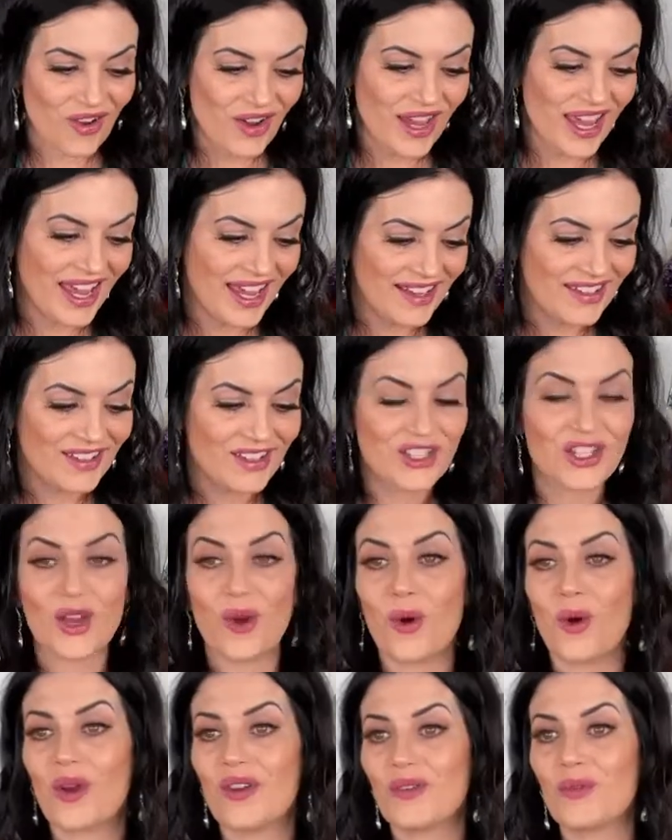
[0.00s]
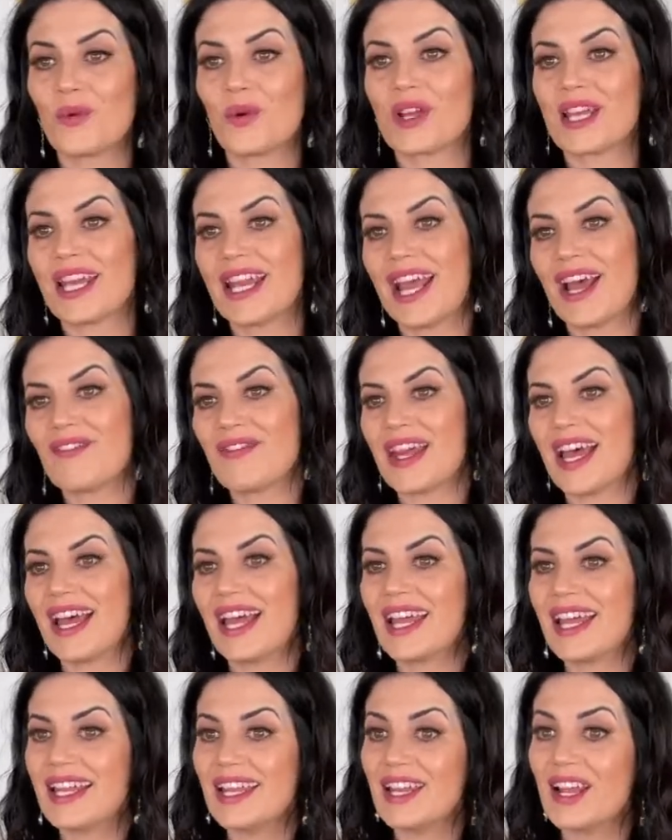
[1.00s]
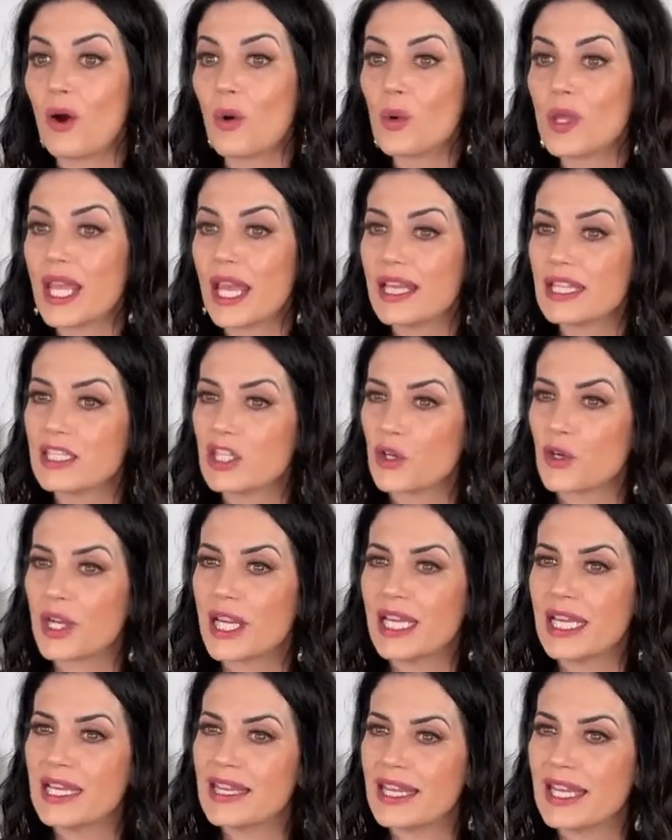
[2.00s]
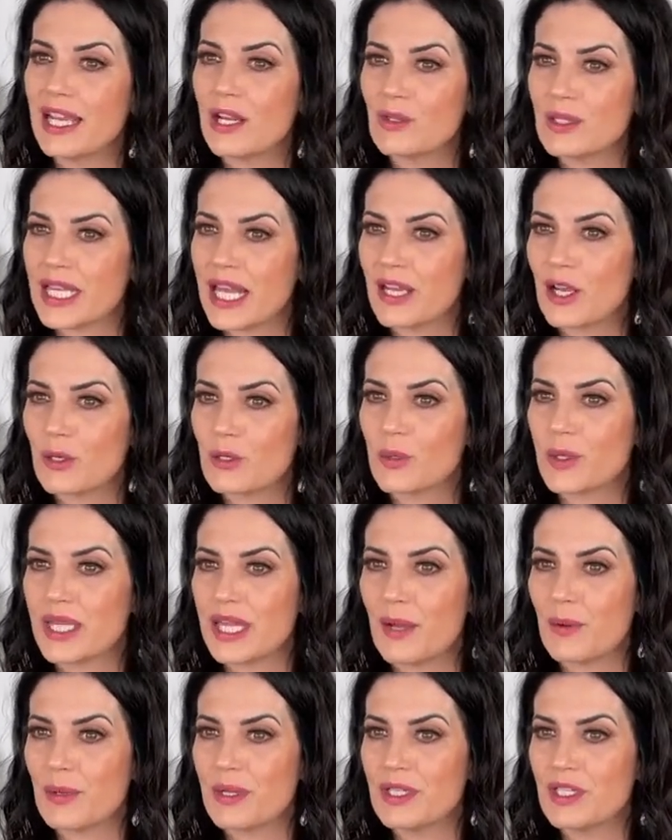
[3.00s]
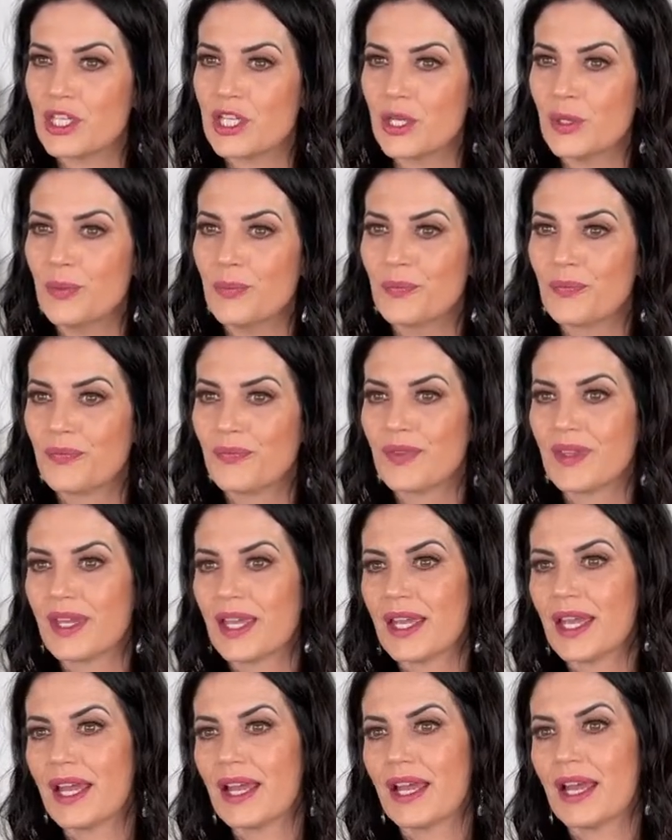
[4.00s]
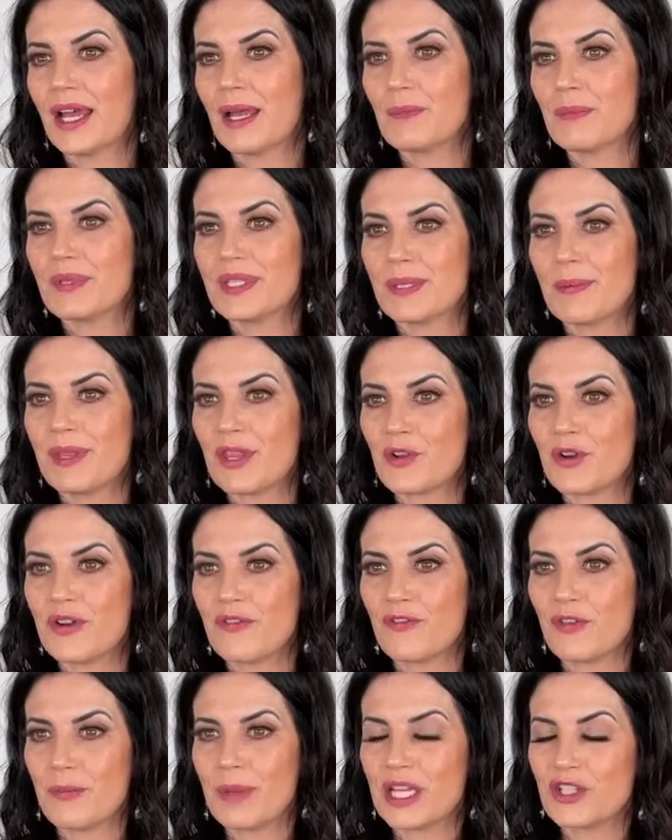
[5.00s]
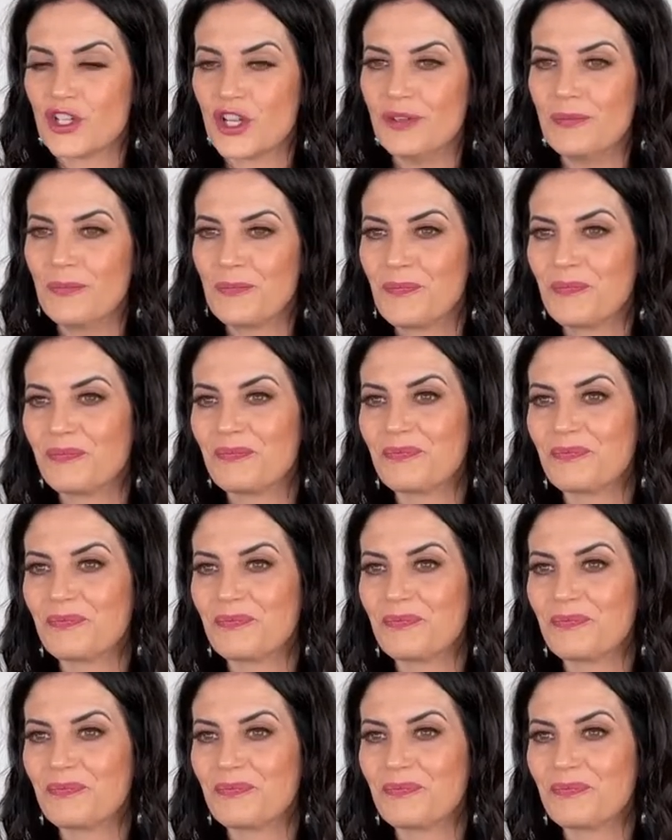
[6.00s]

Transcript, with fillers: Okay, so we're gonna have that, and oh, is there anything else that goes with that one too? Um, some other information?